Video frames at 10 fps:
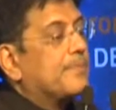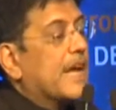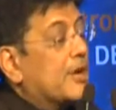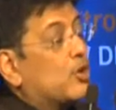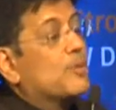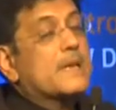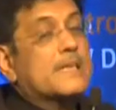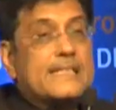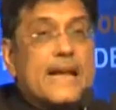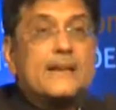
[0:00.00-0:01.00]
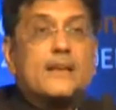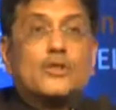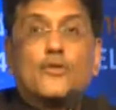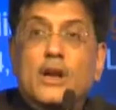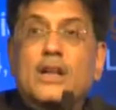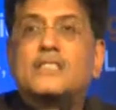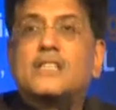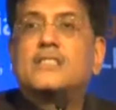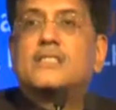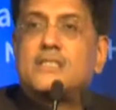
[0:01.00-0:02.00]
it could be centers of
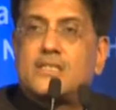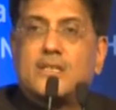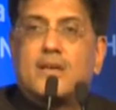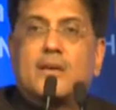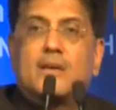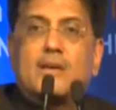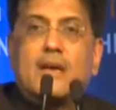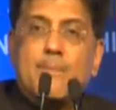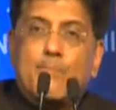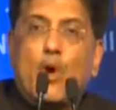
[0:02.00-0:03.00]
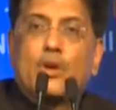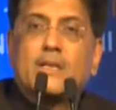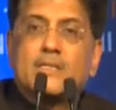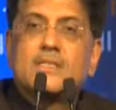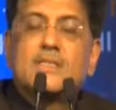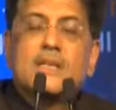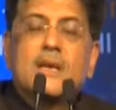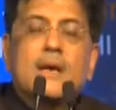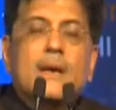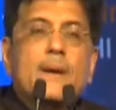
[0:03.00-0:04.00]
religious importance.
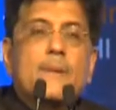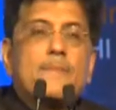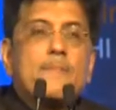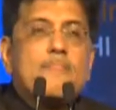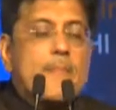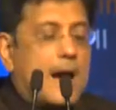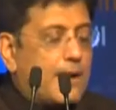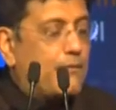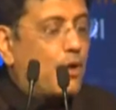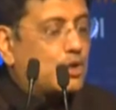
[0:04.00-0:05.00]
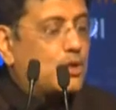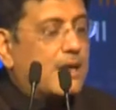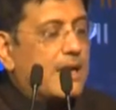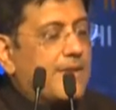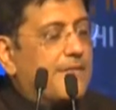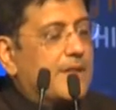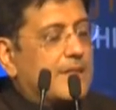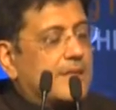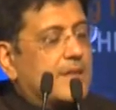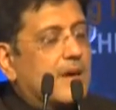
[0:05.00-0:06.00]
Unfortunately,
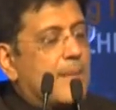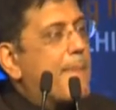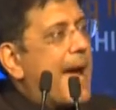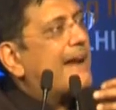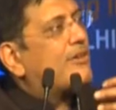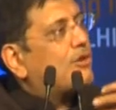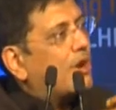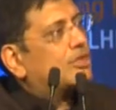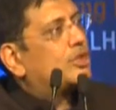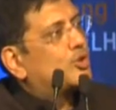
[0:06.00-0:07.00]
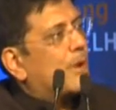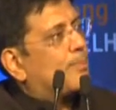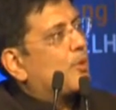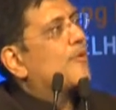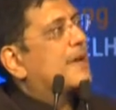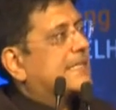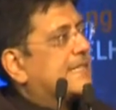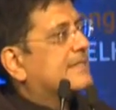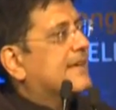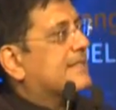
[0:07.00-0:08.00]
with a mad rush to approve
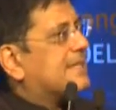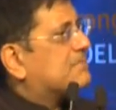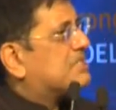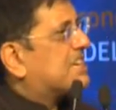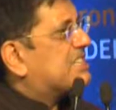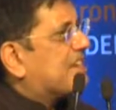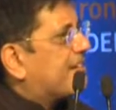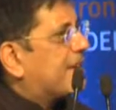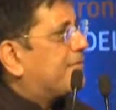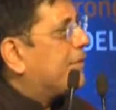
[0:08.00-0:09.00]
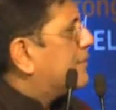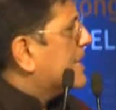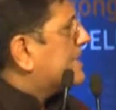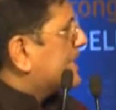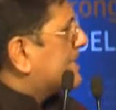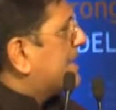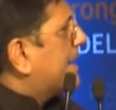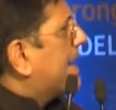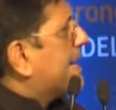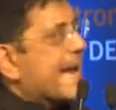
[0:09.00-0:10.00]
SEZs, some 650,
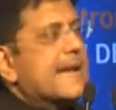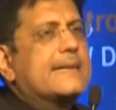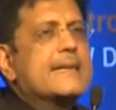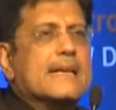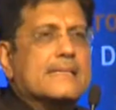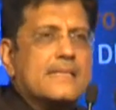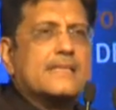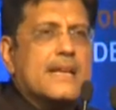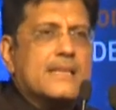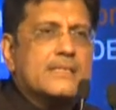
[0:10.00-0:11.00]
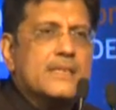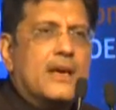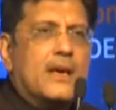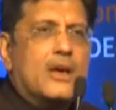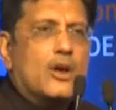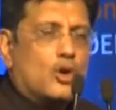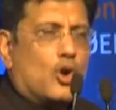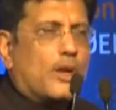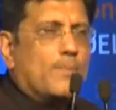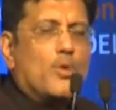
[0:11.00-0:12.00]
680 SEZs
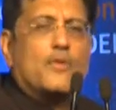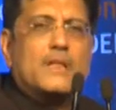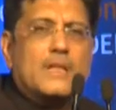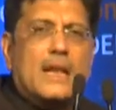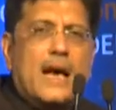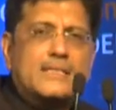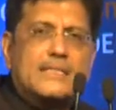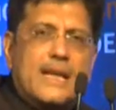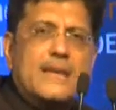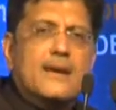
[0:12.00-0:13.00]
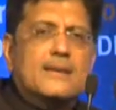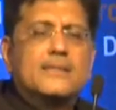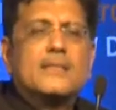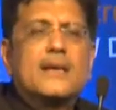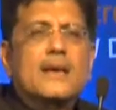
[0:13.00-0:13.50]
got approved in the last 10 years.